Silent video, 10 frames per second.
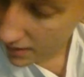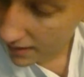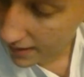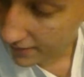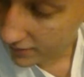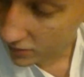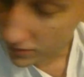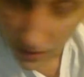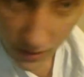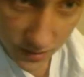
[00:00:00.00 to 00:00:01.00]
and I even
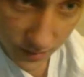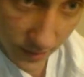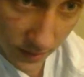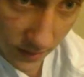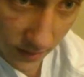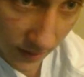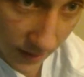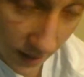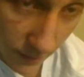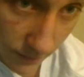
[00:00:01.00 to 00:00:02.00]
looked at Hunter Miller
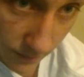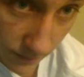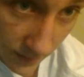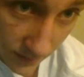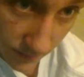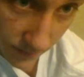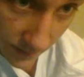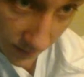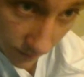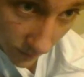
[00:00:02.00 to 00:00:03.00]
and
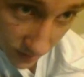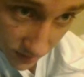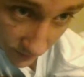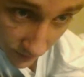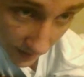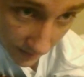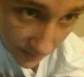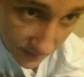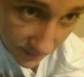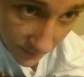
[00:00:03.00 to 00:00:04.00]
watched a few
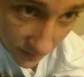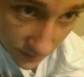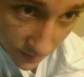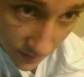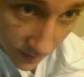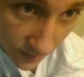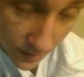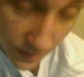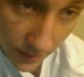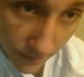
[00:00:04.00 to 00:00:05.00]
iRacing videos with him,
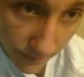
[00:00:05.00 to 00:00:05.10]
and